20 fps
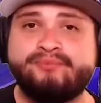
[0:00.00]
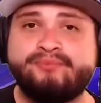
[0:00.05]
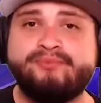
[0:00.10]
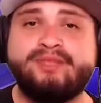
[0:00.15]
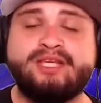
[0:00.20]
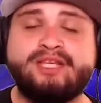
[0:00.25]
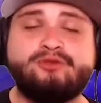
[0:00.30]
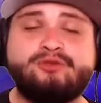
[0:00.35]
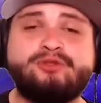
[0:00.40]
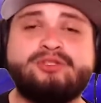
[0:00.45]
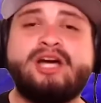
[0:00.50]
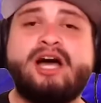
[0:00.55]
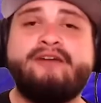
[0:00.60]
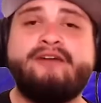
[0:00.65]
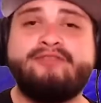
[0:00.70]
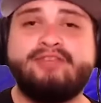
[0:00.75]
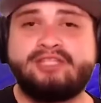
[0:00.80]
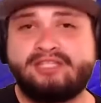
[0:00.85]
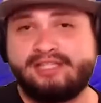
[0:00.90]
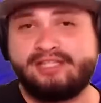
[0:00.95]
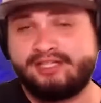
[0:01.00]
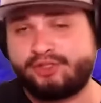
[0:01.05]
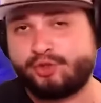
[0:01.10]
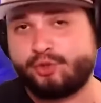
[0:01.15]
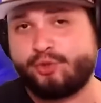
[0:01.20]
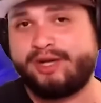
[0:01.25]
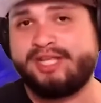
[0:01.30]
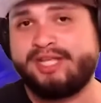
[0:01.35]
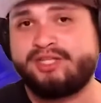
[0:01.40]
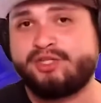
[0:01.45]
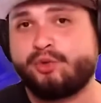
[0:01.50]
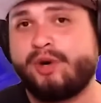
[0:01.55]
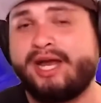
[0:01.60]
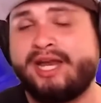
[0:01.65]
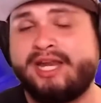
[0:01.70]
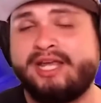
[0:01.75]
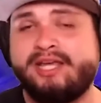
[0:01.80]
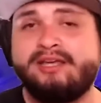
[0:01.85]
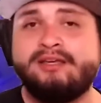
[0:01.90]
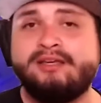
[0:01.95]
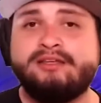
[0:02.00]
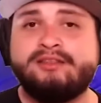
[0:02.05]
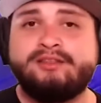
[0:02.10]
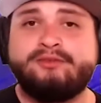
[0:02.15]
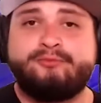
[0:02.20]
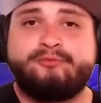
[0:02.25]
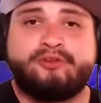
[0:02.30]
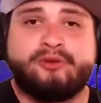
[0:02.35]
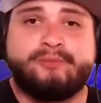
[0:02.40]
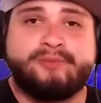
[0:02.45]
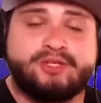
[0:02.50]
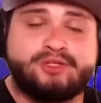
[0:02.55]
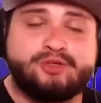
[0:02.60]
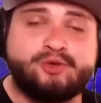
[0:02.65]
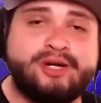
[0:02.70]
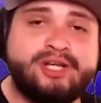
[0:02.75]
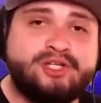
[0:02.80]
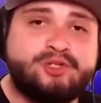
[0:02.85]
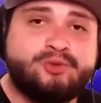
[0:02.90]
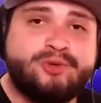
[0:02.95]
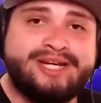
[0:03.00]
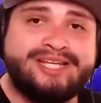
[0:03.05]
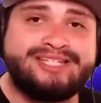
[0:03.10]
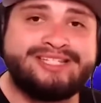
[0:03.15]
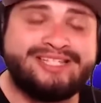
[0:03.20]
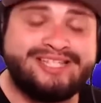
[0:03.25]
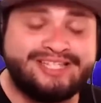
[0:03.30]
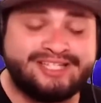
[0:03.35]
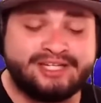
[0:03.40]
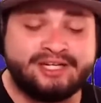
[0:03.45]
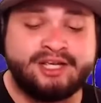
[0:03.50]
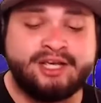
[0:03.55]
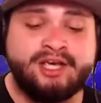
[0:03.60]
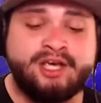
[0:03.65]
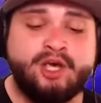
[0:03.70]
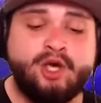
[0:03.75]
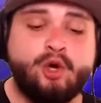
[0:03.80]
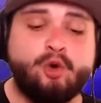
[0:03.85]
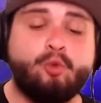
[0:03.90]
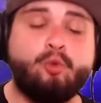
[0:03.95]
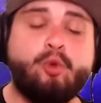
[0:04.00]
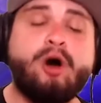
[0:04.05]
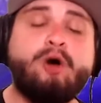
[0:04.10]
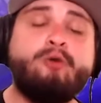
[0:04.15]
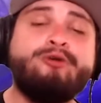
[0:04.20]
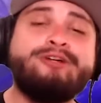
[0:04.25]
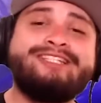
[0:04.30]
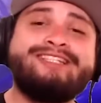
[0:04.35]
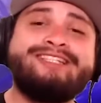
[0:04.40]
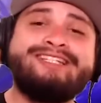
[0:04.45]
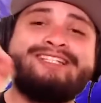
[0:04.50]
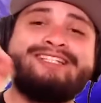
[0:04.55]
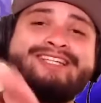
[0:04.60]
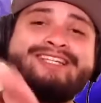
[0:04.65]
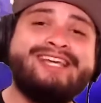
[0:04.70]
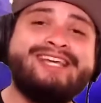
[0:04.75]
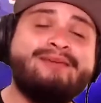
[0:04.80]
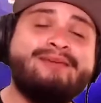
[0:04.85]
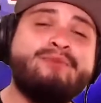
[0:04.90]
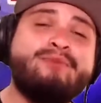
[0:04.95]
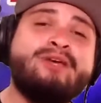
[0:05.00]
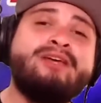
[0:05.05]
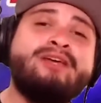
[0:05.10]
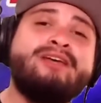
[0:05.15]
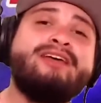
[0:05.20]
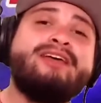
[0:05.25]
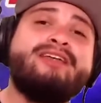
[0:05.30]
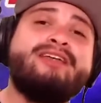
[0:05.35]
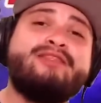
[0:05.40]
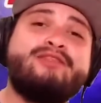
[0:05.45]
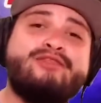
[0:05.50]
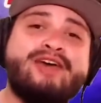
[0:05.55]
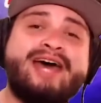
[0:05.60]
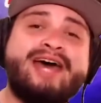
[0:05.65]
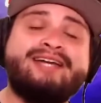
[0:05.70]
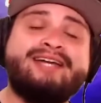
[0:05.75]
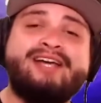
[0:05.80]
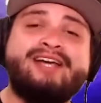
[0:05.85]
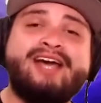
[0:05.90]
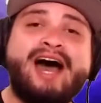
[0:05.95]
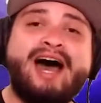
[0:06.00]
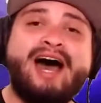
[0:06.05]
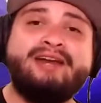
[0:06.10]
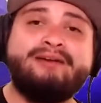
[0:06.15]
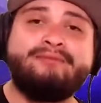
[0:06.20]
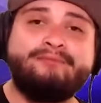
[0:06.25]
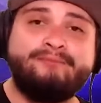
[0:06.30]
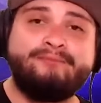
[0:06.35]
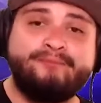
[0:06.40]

This was obviously in 2020, from the 2020 season. What was the team that got